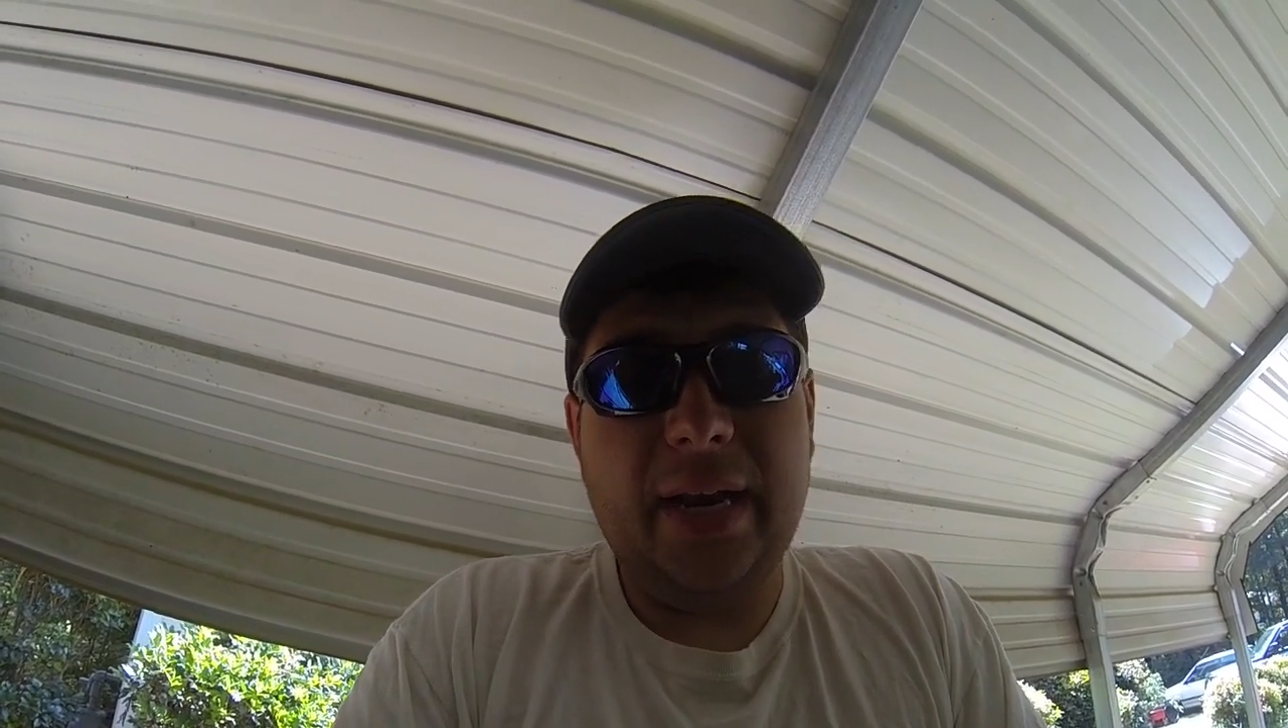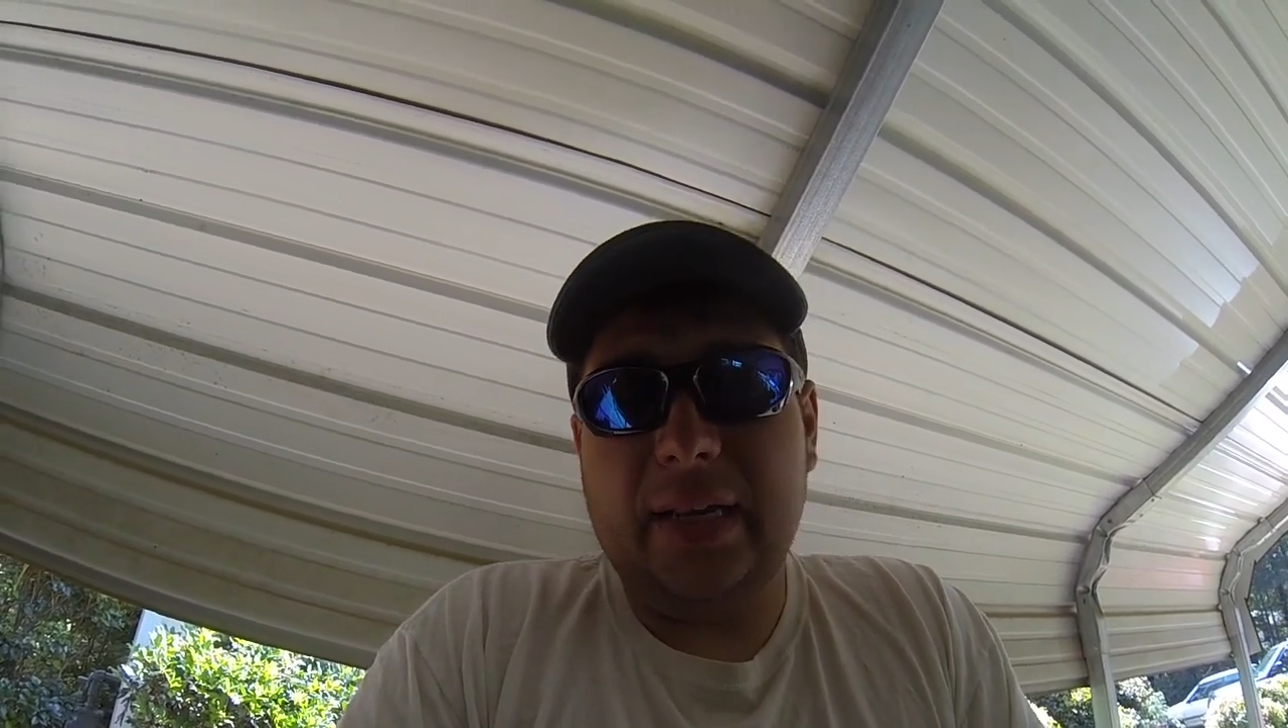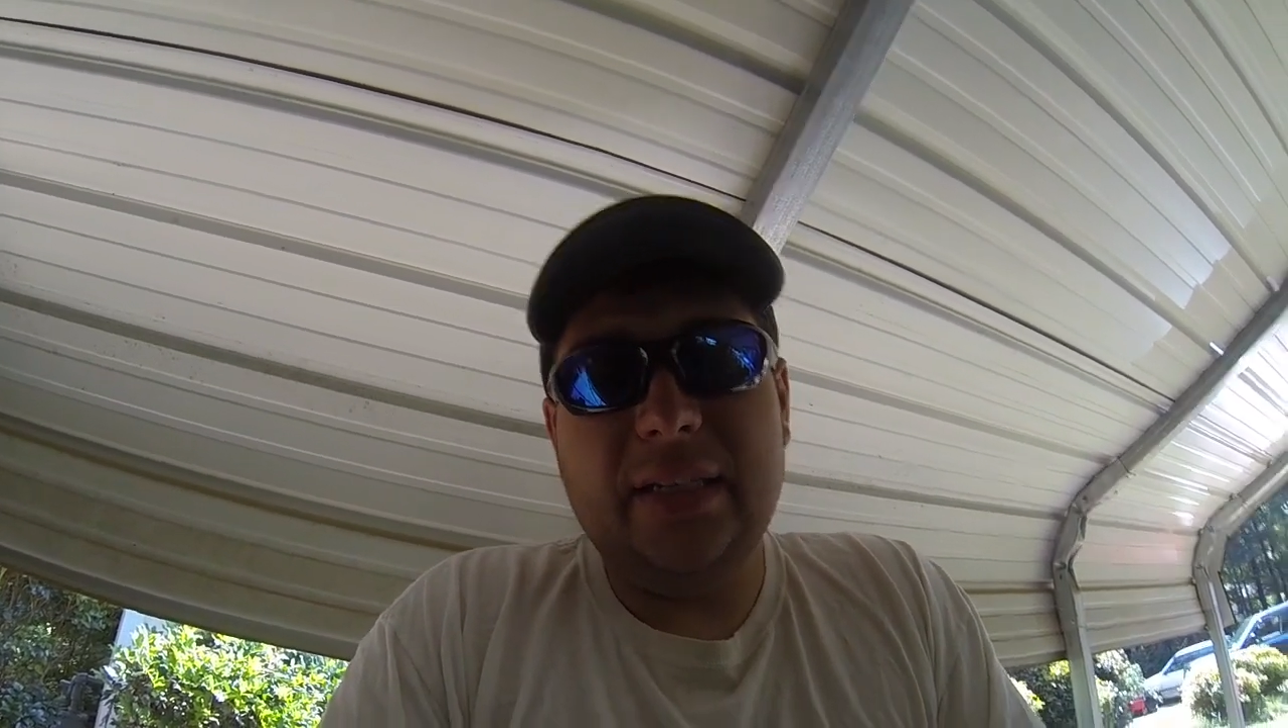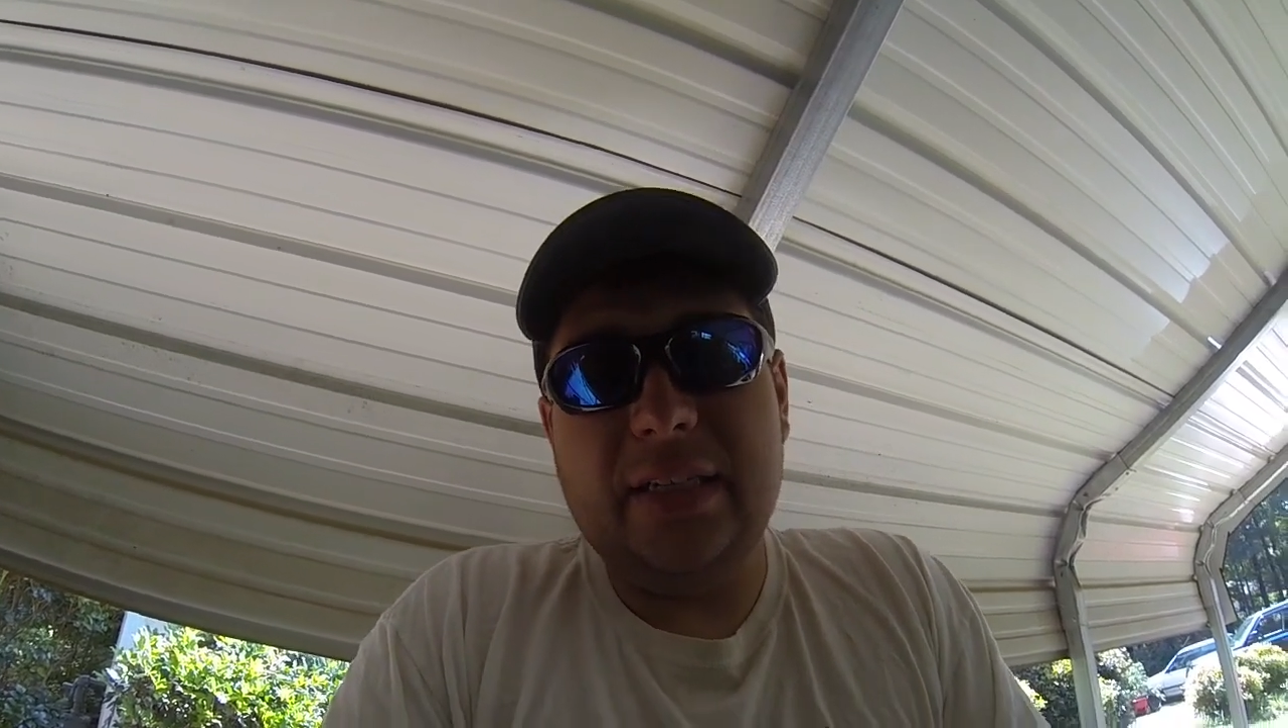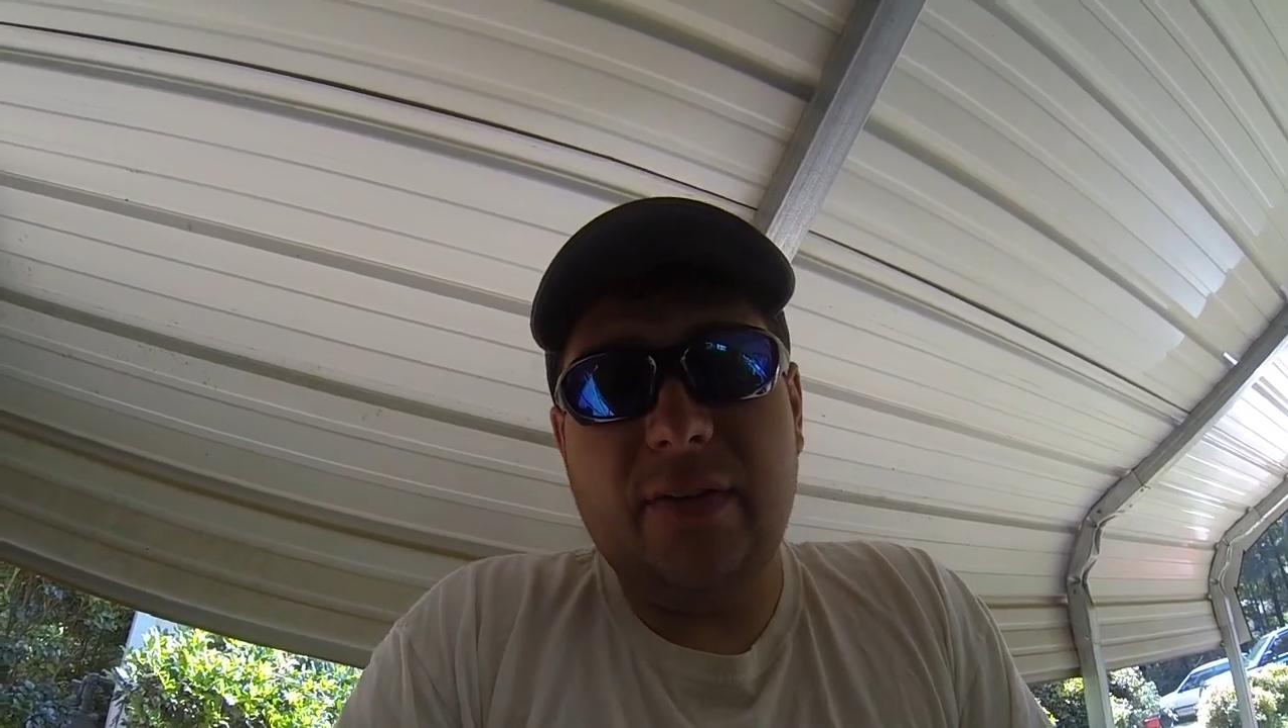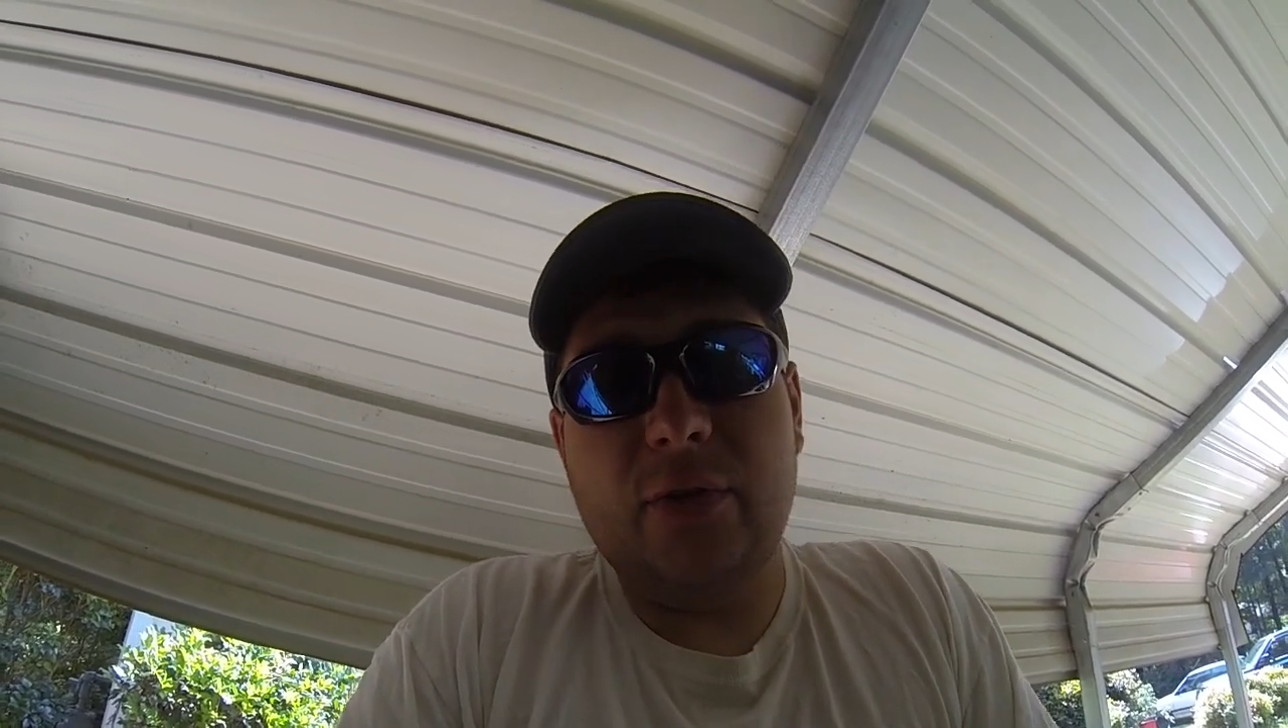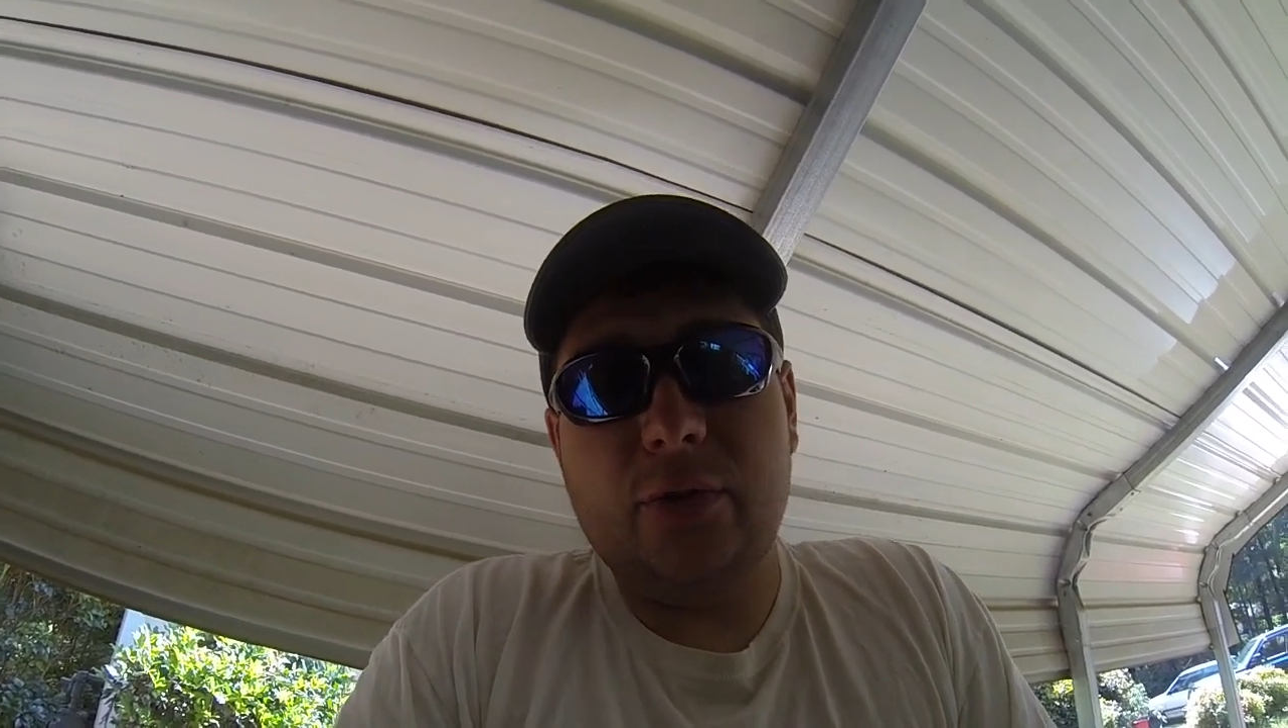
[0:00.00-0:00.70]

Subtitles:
and at least give